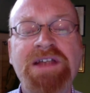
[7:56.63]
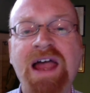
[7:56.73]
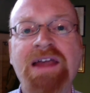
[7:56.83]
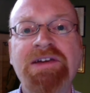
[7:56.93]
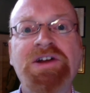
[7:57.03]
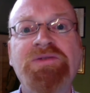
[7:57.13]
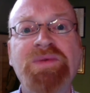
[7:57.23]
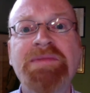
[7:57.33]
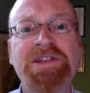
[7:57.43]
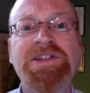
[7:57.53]

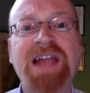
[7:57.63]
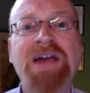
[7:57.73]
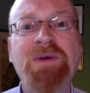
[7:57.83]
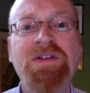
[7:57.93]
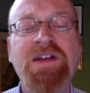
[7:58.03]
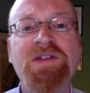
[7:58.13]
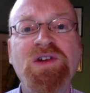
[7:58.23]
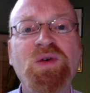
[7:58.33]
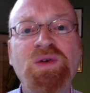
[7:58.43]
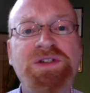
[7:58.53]
stay within the
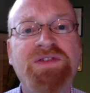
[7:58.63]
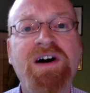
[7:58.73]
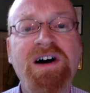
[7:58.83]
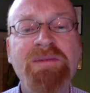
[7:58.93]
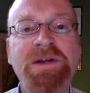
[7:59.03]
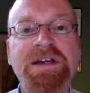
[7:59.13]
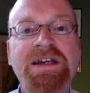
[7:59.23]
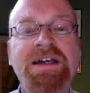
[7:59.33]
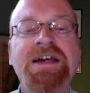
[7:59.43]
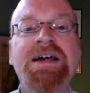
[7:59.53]
laws of harmony.